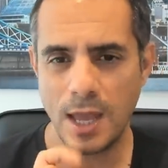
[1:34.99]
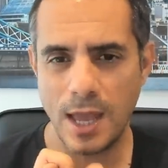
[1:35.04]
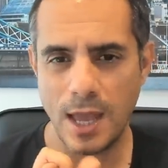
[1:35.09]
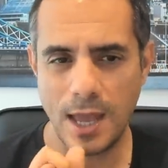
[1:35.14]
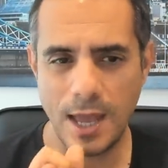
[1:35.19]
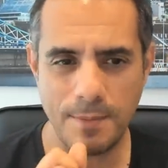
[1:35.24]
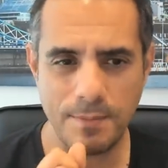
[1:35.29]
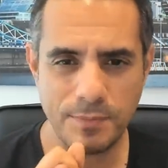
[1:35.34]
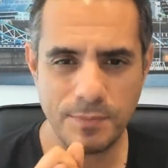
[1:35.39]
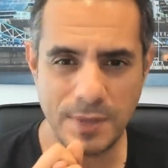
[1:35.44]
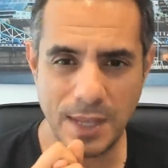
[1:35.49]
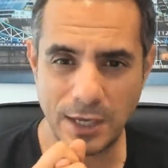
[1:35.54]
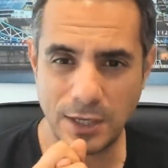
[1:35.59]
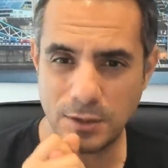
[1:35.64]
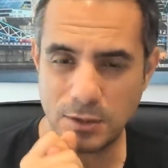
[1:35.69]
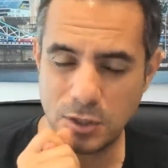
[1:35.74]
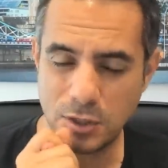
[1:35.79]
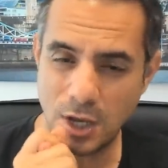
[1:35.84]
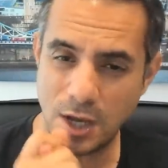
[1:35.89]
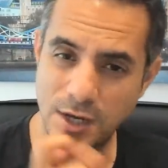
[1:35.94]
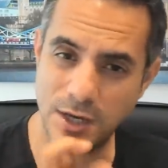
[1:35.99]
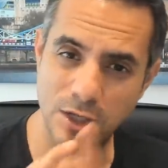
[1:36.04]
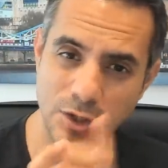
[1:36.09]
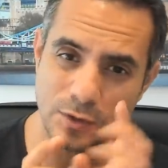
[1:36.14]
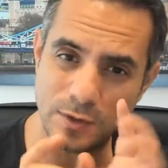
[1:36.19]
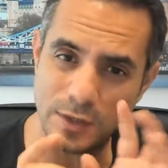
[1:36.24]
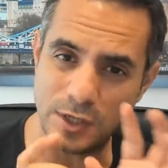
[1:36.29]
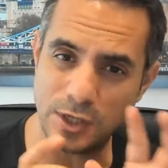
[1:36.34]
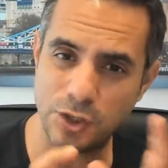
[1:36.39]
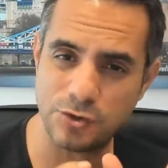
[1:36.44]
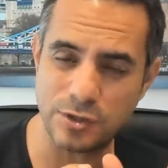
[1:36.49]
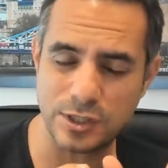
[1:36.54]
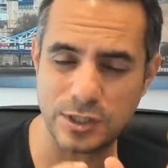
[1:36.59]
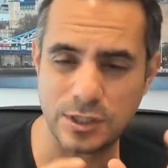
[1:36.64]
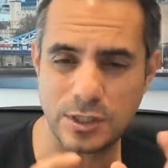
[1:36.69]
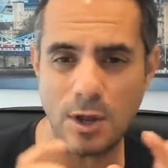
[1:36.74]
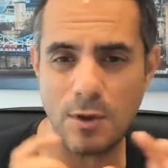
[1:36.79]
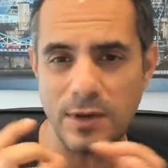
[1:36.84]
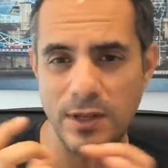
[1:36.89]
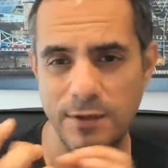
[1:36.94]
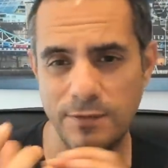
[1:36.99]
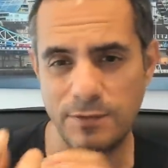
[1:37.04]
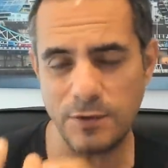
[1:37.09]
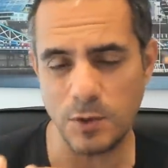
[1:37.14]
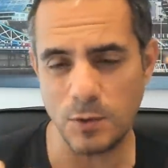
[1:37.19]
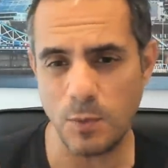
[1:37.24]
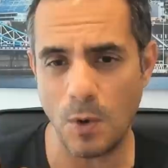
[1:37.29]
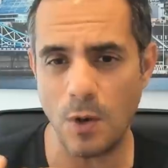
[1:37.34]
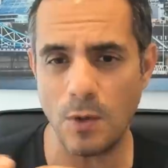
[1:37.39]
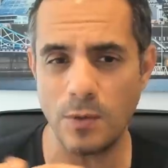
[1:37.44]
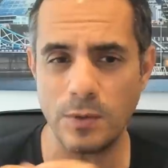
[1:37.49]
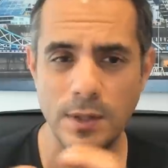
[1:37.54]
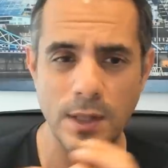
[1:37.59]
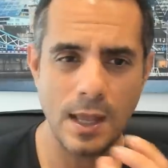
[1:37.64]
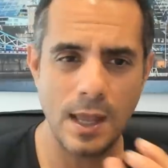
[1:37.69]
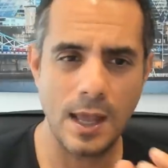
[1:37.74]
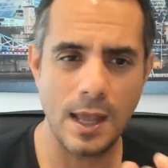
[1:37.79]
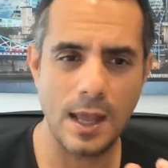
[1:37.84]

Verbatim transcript: they can turn it into an interest only if you want.